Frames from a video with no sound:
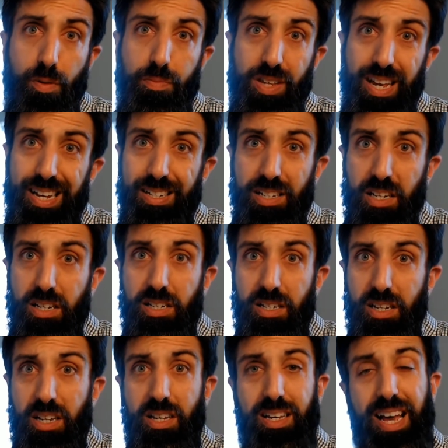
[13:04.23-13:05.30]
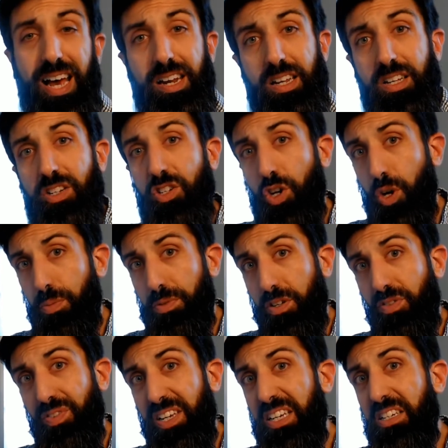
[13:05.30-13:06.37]
the SEC yet in terms
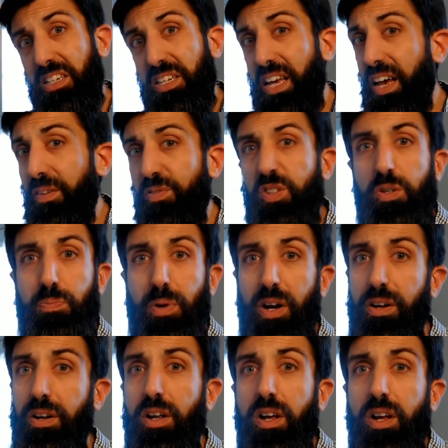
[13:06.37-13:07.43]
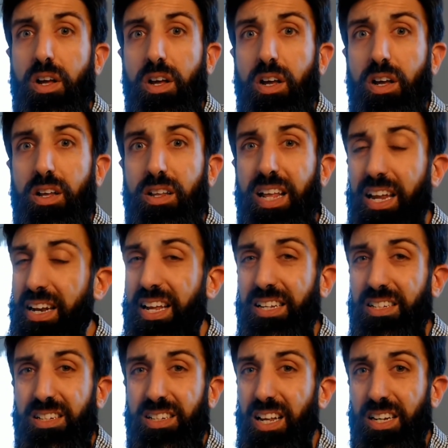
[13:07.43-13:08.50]
of ETFs, but
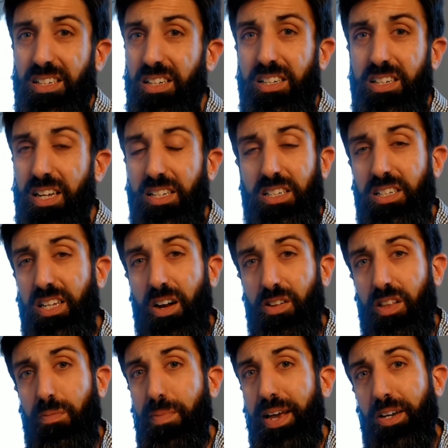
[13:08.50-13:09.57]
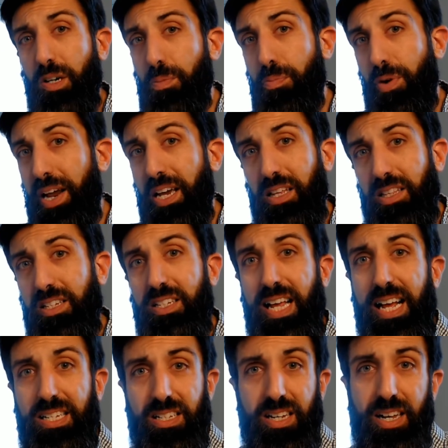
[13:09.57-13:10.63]
that doesn't necessarily make or break this
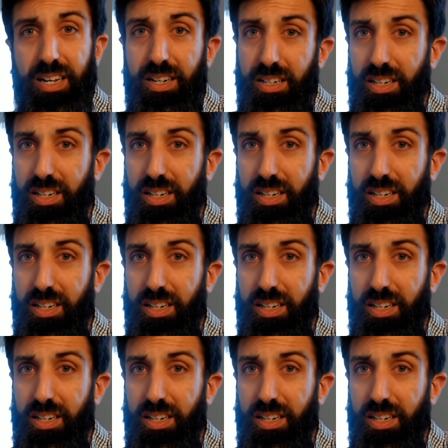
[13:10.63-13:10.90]
asset.